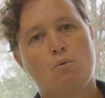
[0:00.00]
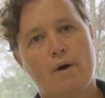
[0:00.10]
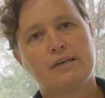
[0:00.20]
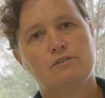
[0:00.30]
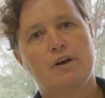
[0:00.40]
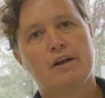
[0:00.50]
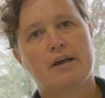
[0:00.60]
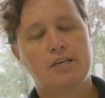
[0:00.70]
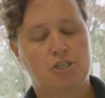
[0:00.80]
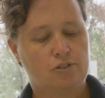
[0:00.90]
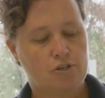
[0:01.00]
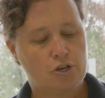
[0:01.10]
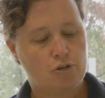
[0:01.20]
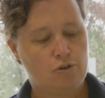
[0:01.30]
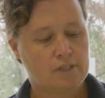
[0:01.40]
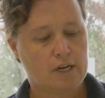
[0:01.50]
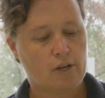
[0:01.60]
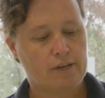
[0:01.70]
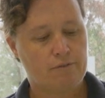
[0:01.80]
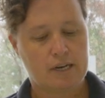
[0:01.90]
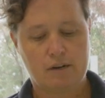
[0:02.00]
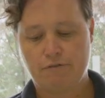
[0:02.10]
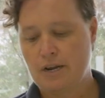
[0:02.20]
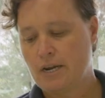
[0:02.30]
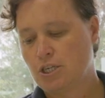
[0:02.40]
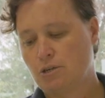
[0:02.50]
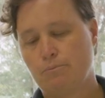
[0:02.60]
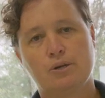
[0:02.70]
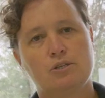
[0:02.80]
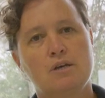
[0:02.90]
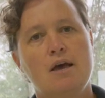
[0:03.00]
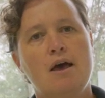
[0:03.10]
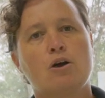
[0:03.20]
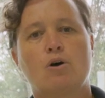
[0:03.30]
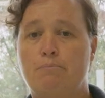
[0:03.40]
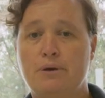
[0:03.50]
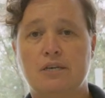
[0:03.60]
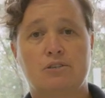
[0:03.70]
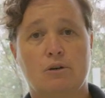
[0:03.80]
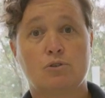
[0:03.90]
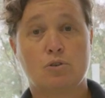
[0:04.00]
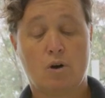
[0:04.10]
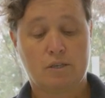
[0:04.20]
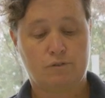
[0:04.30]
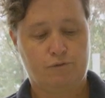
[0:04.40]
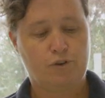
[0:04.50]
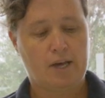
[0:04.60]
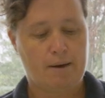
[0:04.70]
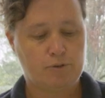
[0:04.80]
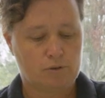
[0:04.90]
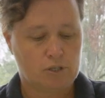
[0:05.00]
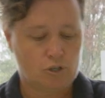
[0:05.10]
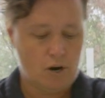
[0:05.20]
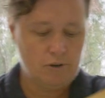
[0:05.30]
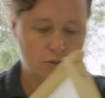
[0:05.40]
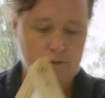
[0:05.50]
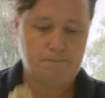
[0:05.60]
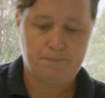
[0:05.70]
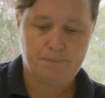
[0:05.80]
wax foundation, so you can use that like your regular foundation, but it's got a bigger cell size for capturing drones.